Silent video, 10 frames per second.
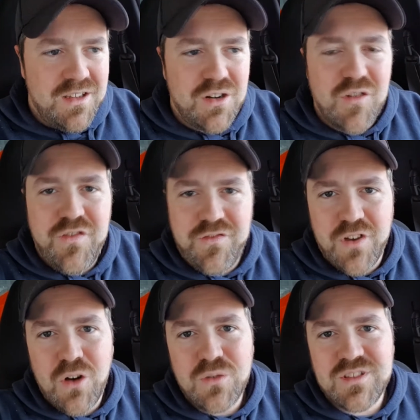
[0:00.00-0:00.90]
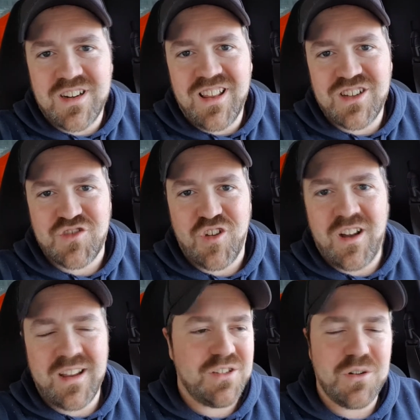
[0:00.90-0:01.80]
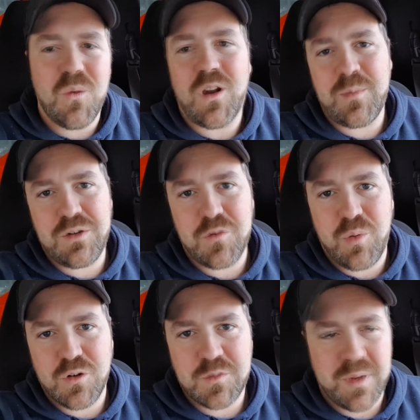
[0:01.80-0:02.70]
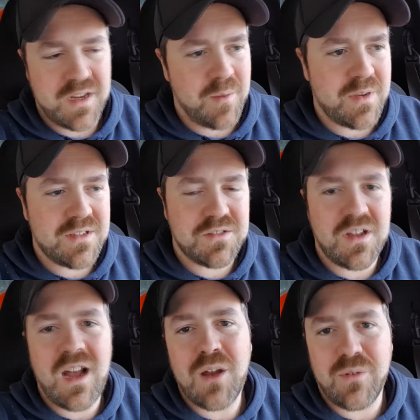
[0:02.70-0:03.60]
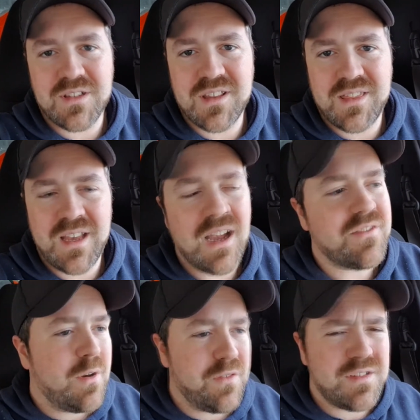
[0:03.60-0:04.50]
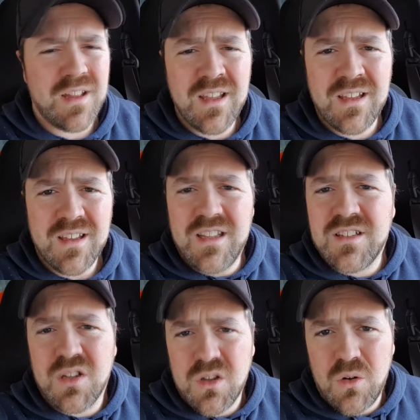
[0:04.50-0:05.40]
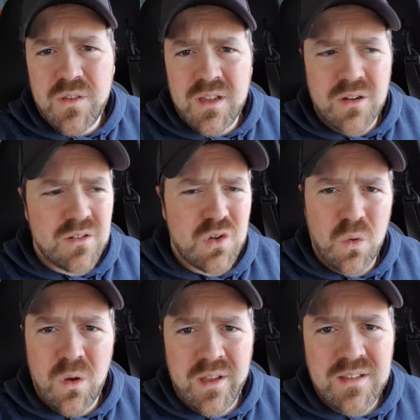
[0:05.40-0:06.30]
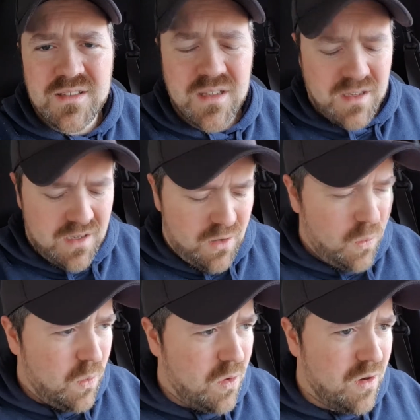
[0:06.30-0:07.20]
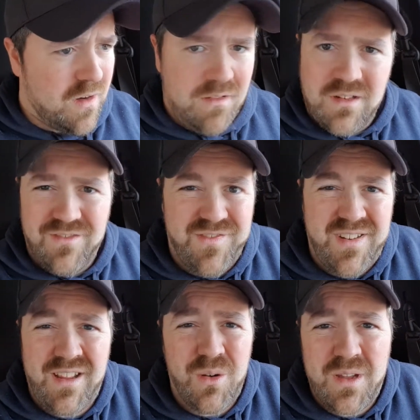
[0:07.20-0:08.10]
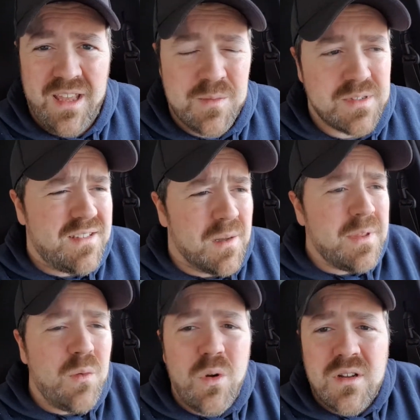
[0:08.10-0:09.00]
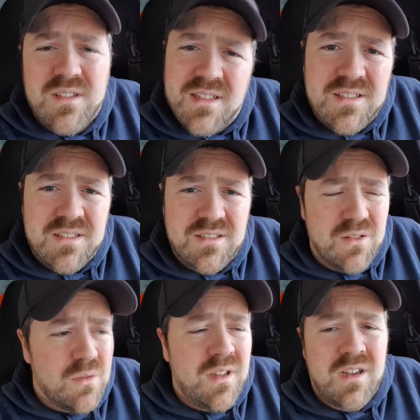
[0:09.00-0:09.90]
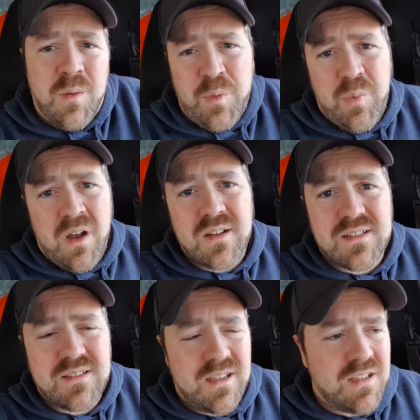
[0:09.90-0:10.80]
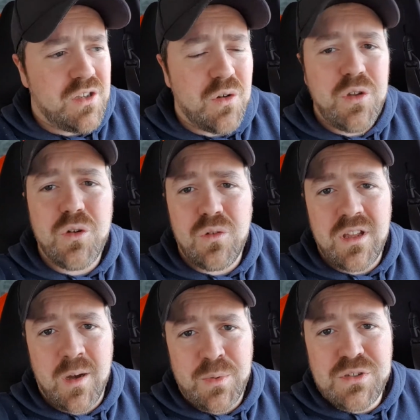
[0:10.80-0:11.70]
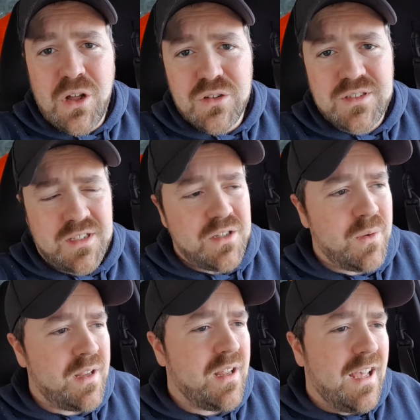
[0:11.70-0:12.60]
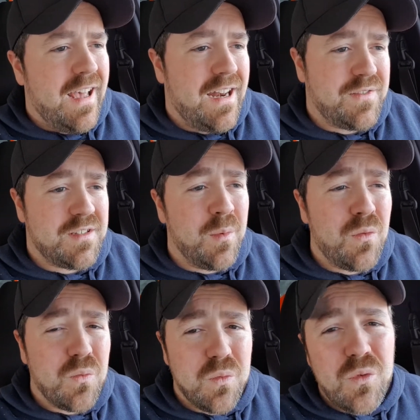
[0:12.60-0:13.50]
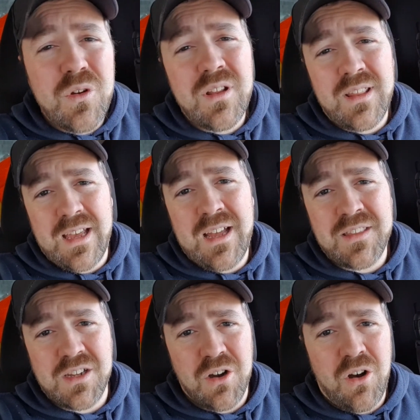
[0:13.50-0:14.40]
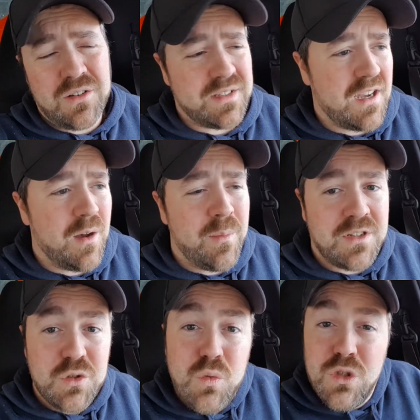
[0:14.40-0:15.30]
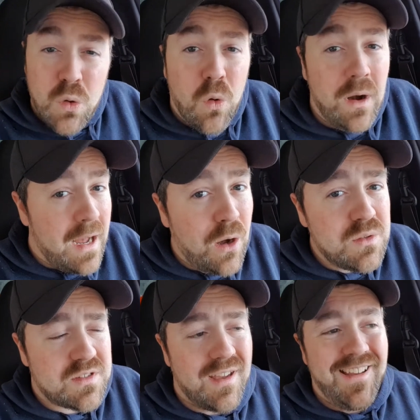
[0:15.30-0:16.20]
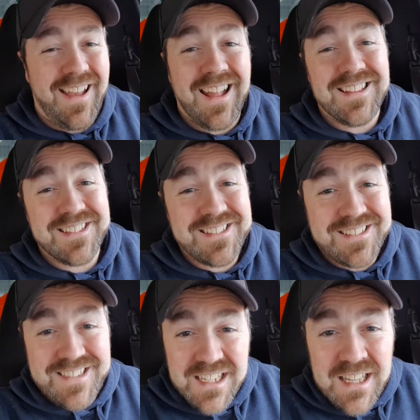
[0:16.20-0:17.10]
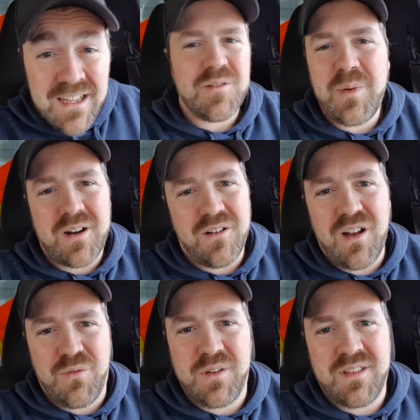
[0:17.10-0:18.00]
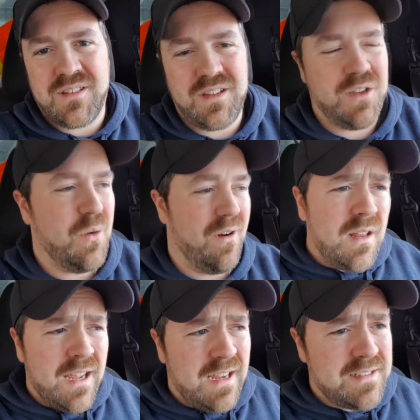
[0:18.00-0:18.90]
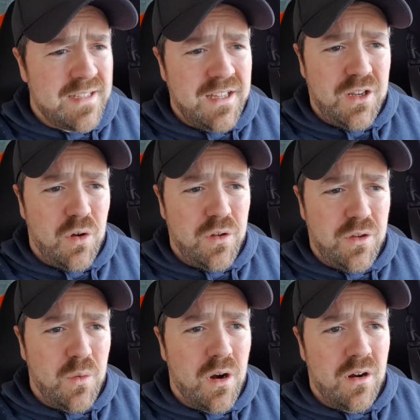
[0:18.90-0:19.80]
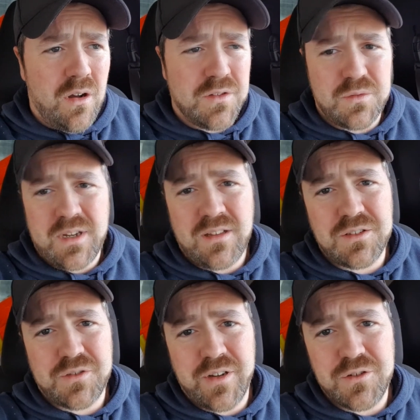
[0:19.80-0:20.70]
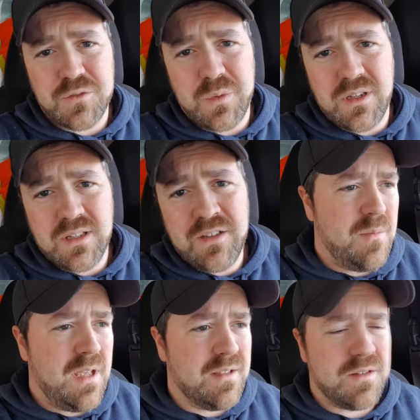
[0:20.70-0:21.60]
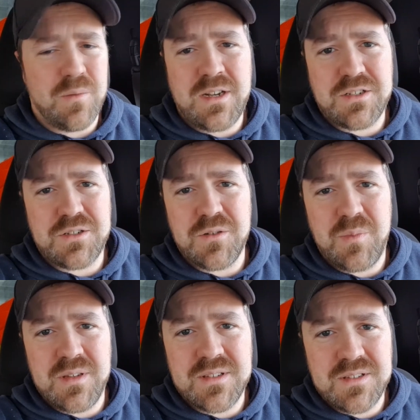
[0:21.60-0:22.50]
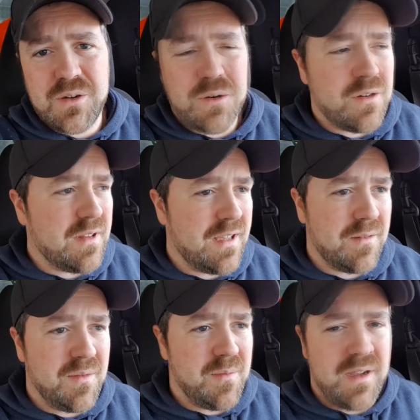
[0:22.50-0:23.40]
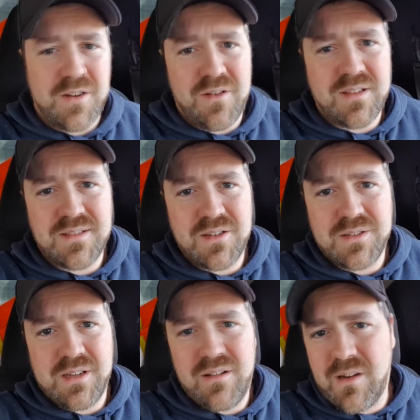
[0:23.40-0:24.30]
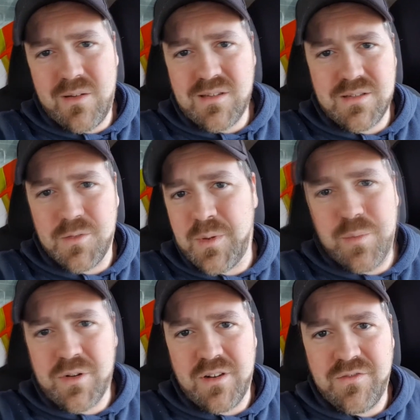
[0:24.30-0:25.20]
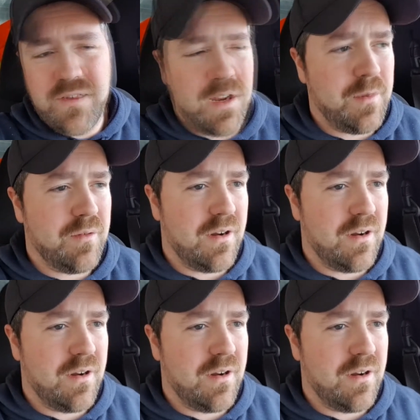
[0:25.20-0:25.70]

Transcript: you know, phones and electronic, you don't want to be doing porch pickup because there's a high risk of theft. But if you're selling kids clothing or toys, or, you know, video games, something where it's only a couple bucks and, you know, you're only a couple dollars into it, and if someone really had the gall to come to your house and steal it, they're better off with it than you are. Like I said, you know, you are also telling strangers where you live. Me as a registered business owner, like, my address is out there anyways, so people are gonna find me